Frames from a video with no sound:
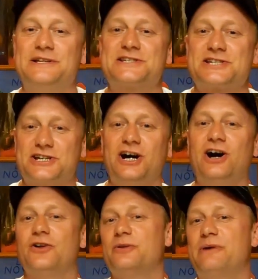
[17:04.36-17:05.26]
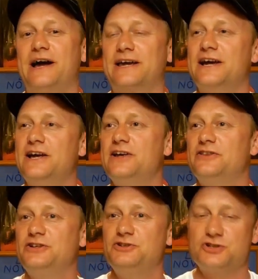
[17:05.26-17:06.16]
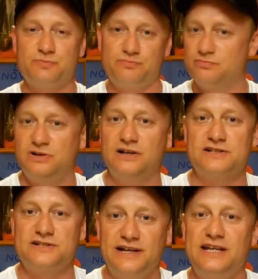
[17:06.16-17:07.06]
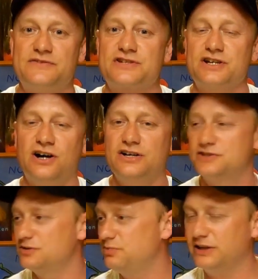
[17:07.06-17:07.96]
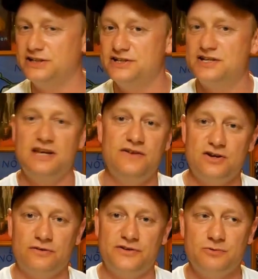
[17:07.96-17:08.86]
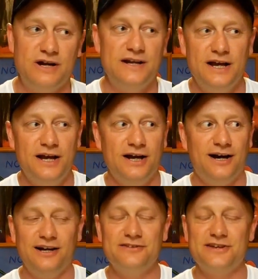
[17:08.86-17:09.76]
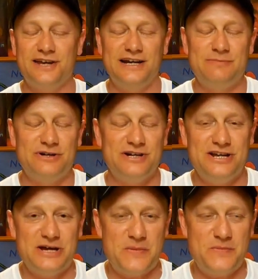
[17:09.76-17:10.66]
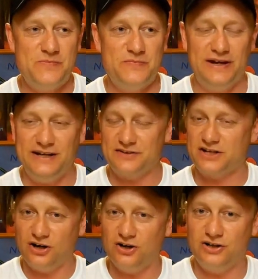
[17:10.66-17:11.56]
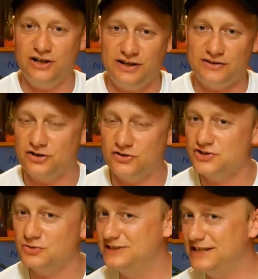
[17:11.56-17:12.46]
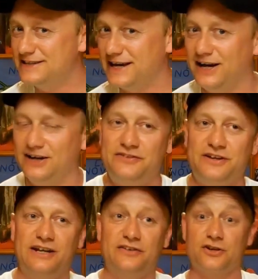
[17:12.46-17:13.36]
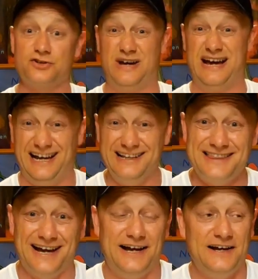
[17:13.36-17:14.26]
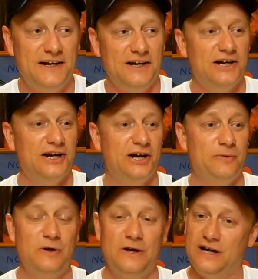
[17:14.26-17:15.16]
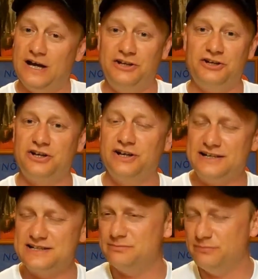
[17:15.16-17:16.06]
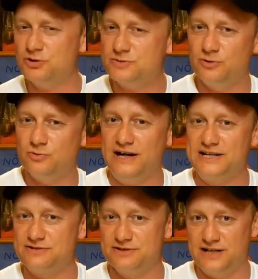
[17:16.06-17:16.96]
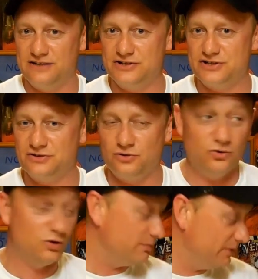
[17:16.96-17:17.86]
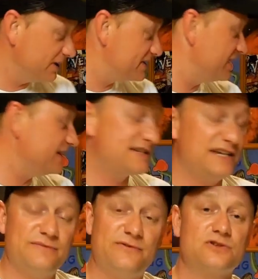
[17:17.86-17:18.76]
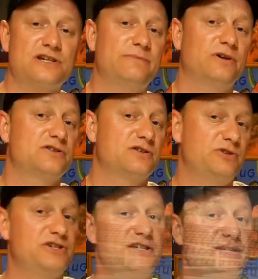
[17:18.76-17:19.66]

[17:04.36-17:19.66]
pin SCART on the back that you just plugged a native SCART into, plugged it into your T V and off you went. I don't think anybody, um, any other con any other console did that. I don't think any other console had that. Um, and you could connect it in multiple ways to a television or a monitor, the C M fourteen monitor, which